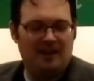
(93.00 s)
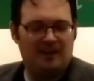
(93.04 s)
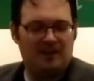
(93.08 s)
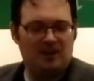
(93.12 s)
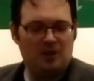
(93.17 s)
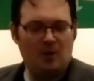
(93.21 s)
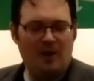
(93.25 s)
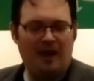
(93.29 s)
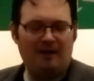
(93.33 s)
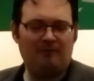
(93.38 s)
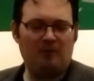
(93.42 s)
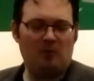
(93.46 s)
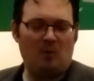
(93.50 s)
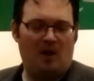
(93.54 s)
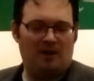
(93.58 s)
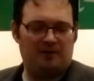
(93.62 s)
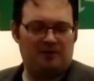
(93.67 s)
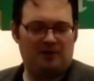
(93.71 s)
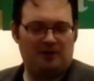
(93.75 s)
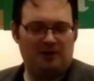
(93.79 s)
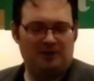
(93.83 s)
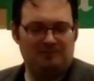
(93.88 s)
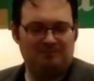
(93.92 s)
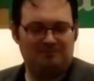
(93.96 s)
"You ever
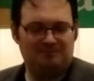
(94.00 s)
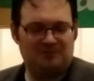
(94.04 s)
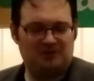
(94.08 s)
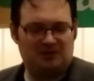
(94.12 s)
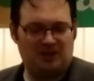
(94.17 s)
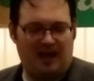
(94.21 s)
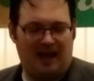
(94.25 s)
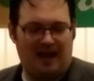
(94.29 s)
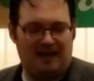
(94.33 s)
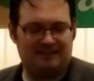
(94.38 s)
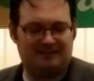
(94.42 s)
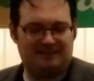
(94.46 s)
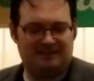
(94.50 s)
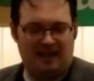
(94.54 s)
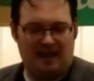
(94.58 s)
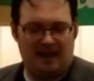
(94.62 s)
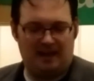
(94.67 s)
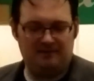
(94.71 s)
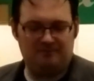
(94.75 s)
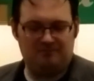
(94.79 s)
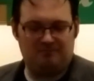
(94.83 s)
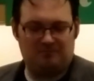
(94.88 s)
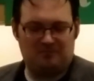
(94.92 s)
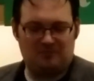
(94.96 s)
wonder," Chaz
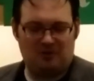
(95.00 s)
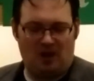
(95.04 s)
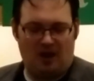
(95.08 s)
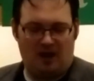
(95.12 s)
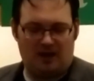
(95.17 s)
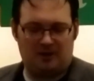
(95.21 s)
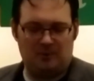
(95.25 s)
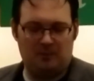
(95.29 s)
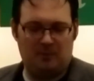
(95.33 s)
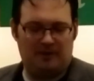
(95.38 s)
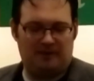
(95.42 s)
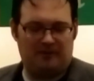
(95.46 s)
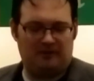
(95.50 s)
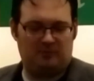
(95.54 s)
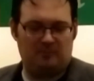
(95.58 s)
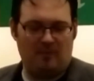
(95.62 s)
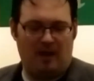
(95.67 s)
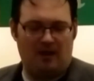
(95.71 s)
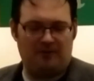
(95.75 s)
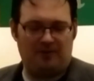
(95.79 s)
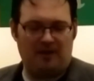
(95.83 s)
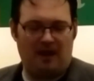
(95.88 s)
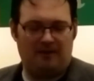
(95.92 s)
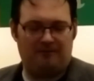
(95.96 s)
said, talking with his
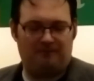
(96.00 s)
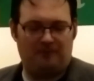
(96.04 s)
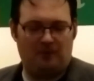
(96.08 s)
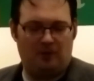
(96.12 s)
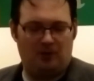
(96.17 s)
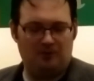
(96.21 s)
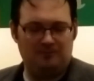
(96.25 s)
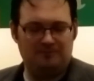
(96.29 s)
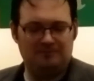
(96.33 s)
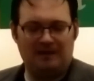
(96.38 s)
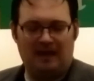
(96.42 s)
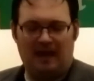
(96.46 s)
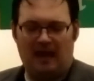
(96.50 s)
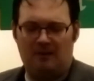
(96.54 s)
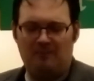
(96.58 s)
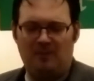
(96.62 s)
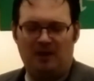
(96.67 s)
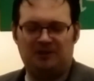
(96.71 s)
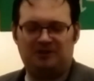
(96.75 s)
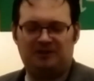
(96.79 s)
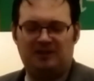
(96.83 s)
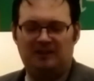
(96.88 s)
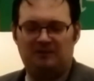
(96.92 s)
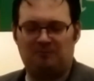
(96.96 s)
mouth half full, "how
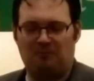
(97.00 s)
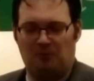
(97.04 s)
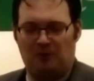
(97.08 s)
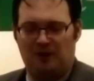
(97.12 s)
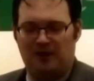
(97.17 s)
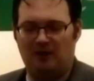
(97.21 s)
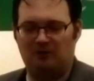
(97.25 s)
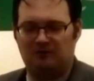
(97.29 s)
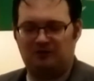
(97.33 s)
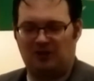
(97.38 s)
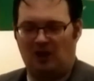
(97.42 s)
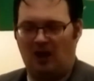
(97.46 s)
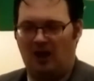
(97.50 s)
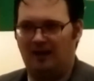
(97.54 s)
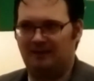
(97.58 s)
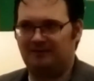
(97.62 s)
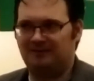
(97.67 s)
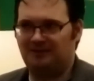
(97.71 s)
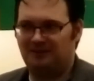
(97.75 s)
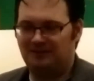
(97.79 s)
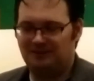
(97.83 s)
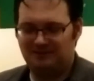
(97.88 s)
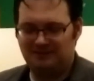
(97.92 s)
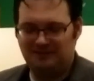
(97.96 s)
much these burritos
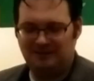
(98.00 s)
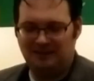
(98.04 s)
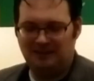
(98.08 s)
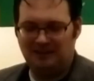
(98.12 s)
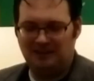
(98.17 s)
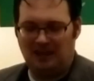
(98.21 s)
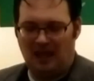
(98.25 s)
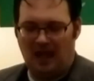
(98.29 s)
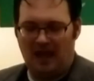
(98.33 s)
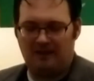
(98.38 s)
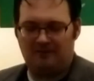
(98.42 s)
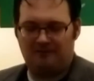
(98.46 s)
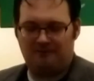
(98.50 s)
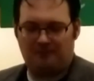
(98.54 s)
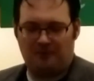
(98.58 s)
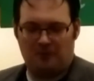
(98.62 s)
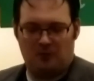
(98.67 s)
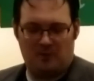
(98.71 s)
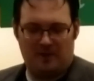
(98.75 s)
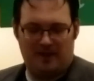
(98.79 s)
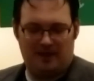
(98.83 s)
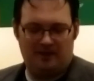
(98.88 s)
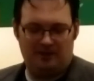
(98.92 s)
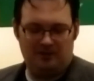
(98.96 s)
cost? Like, for
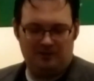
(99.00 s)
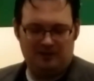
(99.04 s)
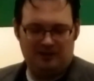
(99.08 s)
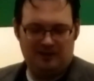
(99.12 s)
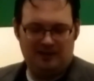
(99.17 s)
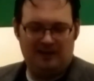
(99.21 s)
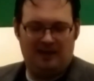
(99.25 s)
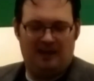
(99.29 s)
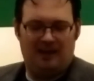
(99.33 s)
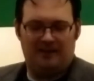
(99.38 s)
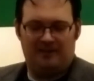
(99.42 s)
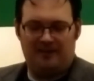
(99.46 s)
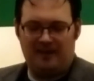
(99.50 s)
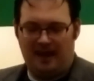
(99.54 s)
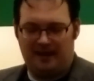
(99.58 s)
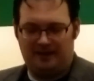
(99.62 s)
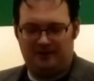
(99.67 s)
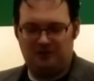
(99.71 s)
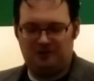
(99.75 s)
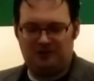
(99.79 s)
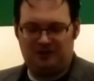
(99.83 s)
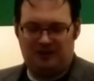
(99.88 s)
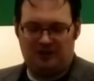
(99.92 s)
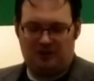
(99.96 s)
real? The
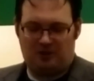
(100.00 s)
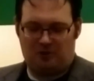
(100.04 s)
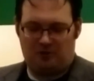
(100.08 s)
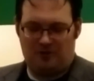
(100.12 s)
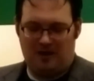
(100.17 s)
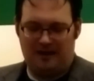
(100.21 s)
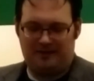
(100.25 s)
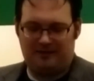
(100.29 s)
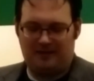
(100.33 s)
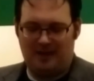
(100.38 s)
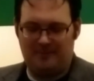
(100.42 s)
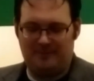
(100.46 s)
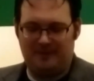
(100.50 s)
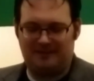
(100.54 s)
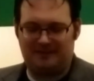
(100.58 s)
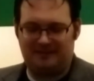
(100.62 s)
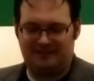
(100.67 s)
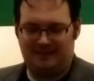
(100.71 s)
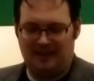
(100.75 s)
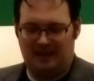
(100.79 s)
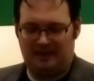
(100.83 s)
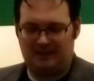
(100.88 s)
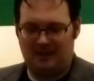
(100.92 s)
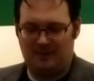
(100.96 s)
energy to create them and
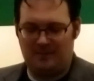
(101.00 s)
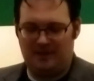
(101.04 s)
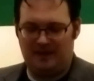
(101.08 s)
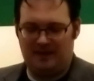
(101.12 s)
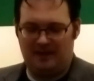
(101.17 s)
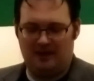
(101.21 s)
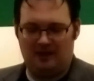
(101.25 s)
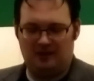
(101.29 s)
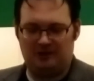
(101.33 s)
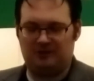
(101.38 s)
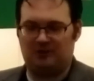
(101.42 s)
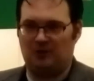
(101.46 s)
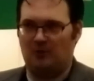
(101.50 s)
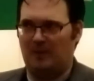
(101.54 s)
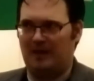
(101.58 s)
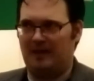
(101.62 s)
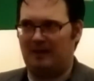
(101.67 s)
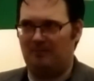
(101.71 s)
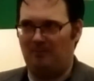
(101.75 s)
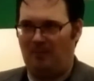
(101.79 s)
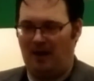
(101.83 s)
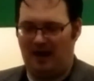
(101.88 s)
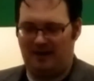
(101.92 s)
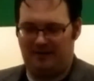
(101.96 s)
stick them in here so we
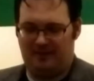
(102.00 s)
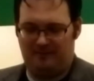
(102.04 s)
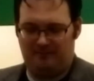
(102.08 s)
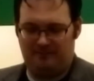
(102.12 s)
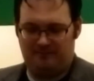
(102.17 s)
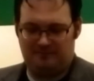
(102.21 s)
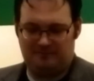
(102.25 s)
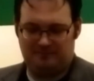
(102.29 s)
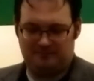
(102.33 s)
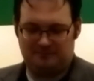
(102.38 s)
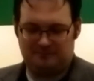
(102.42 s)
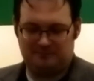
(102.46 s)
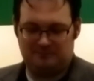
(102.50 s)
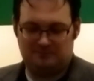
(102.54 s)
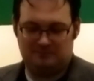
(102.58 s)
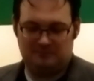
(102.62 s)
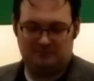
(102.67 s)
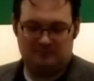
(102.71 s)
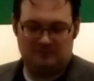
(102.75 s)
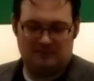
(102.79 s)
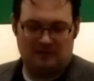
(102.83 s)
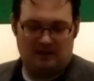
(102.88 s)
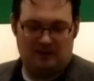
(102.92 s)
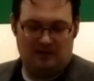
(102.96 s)
can buy them?"
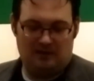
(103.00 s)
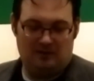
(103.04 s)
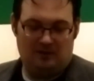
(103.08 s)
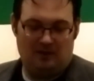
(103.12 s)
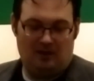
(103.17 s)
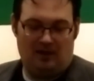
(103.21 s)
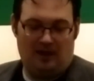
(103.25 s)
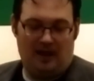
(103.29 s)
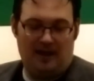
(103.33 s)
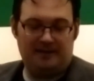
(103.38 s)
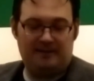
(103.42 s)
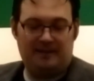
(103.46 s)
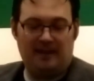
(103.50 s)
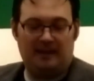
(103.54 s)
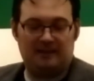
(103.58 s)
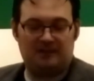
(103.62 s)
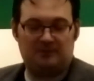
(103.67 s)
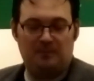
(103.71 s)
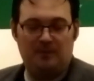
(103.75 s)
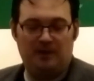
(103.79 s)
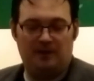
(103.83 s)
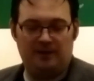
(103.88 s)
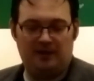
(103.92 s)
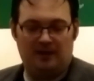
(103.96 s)
"I'd guess
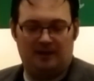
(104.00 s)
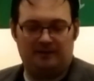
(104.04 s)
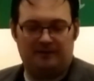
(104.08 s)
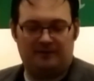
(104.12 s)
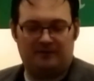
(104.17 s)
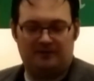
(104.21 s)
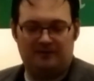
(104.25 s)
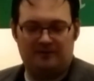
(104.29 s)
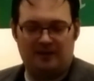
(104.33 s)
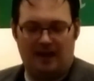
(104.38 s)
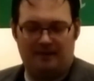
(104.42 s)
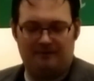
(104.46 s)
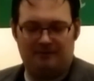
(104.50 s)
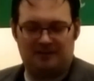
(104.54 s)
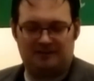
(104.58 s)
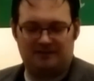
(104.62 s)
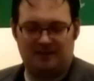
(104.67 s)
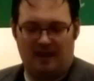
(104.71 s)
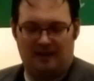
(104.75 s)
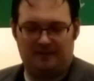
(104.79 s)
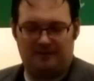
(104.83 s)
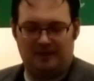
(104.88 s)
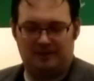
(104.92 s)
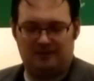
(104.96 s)
millions," Davis
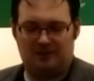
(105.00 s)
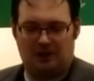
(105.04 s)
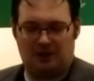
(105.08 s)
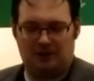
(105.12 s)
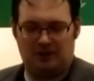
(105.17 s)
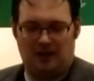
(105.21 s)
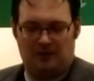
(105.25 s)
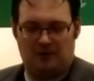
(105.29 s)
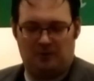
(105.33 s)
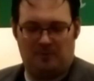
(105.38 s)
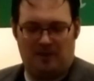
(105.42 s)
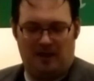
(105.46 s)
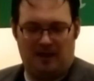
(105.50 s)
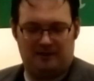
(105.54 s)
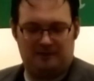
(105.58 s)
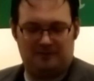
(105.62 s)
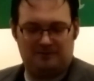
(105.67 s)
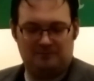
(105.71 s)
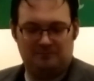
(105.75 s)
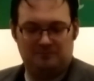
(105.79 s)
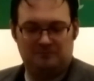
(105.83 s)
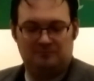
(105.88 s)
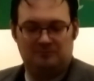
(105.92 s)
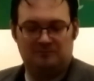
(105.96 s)
said, that took another bite.
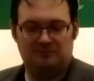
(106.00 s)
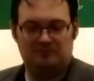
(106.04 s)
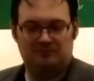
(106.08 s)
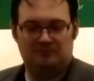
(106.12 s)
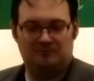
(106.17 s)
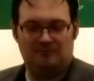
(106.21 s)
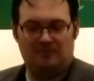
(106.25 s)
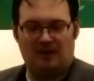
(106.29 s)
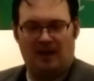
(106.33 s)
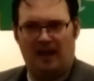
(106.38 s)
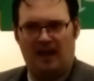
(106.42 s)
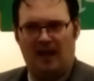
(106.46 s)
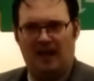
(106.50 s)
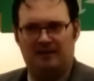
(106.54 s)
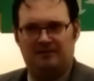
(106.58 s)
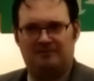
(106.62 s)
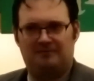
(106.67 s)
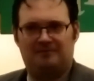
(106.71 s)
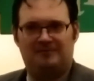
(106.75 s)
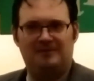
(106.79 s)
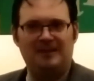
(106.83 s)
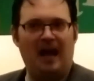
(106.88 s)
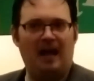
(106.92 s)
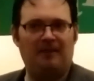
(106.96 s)
"And
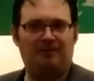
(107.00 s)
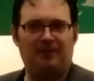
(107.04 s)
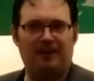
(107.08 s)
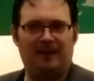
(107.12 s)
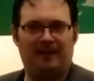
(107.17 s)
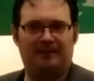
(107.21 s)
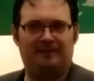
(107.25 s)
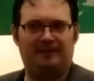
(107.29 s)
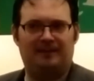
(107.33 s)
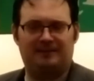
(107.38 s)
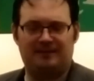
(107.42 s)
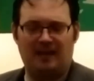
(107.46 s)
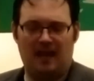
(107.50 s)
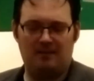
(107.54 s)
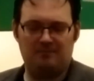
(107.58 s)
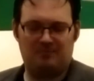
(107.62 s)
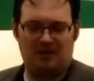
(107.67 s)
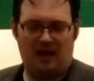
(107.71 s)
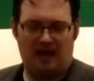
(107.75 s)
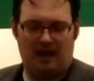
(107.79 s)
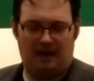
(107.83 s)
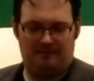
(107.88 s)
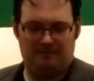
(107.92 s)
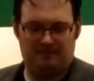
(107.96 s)
nothing at the same
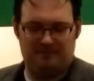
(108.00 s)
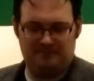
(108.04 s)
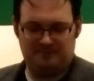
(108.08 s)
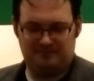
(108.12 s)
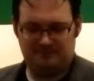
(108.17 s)
time."